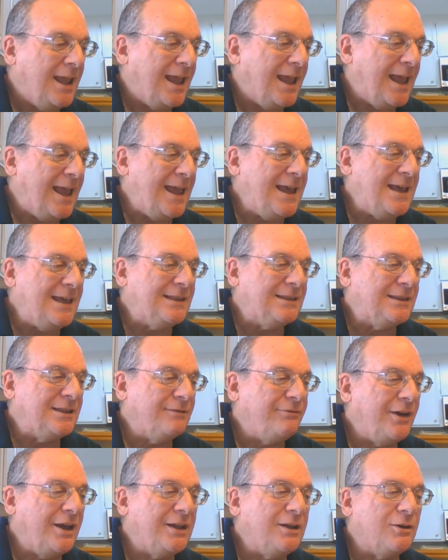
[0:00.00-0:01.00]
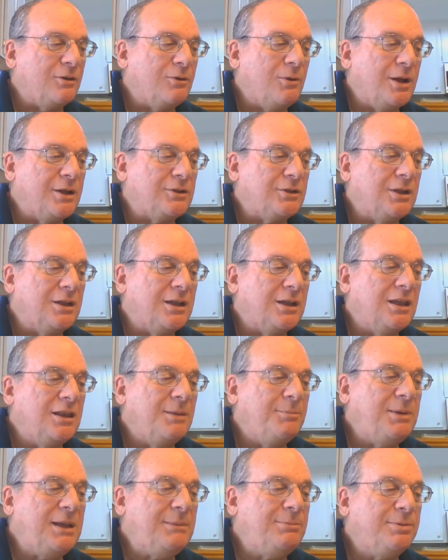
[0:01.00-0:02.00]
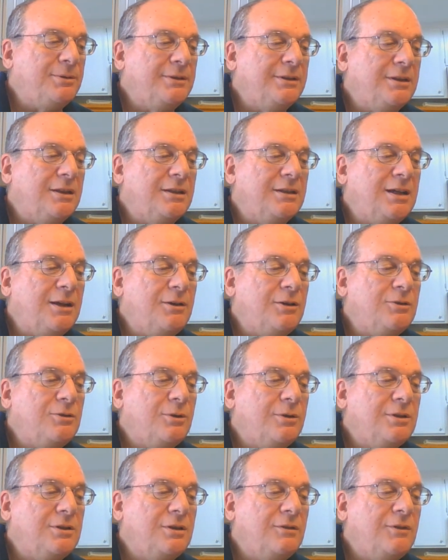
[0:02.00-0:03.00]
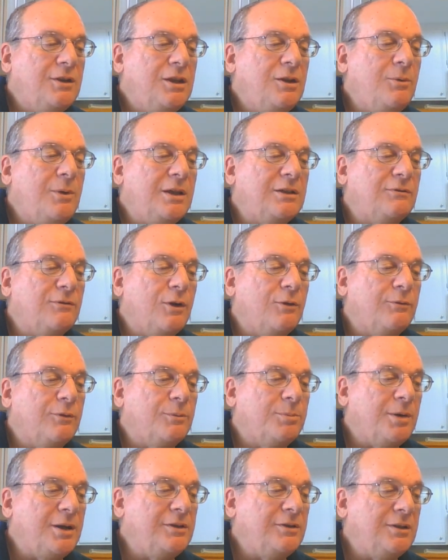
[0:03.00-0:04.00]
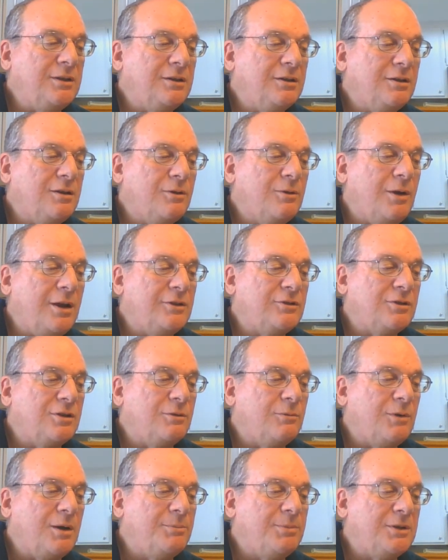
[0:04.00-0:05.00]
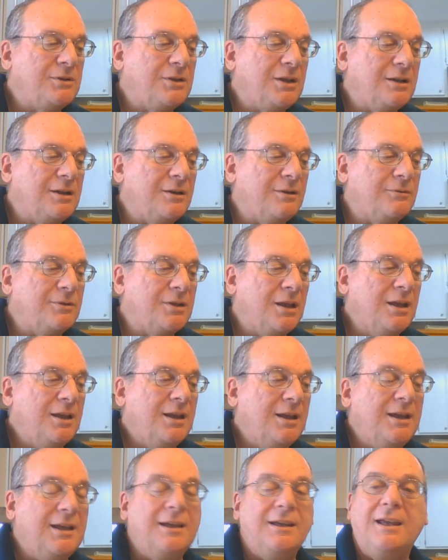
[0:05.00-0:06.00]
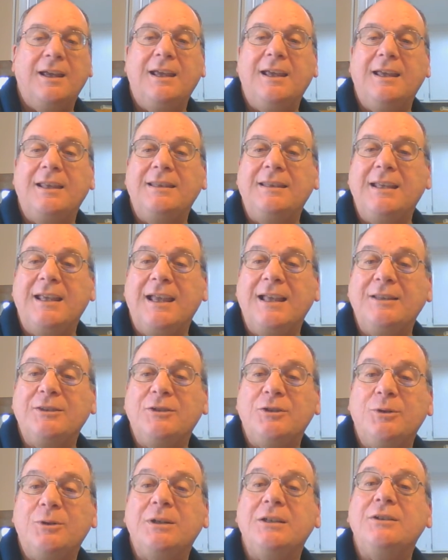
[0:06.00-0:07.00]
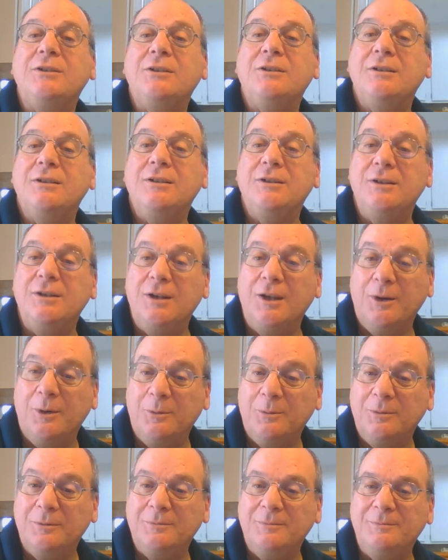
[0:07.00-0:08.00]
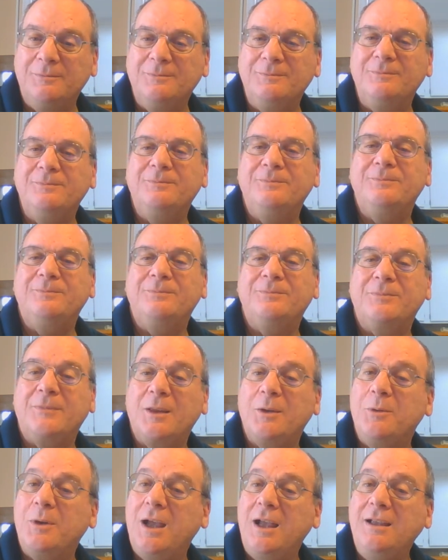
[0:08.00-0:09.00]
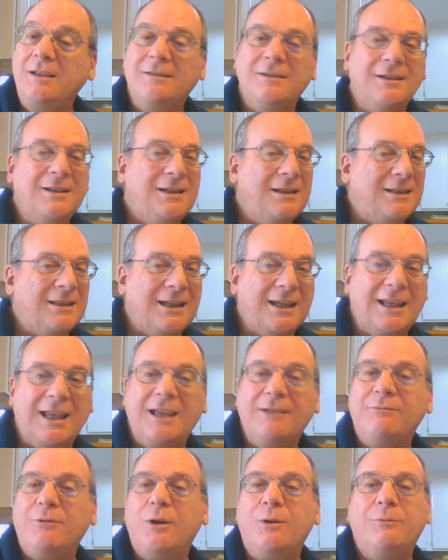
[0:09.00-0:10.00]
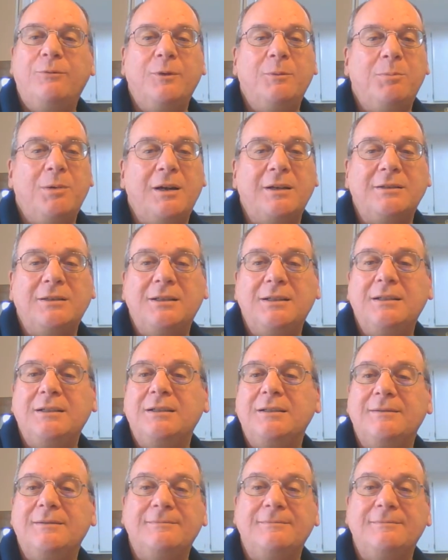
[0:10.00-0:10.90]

And the final question, can the people in the territories of the U.S. vote for president and congressional representatives? And the answer is no. Okay, they can't vote for president.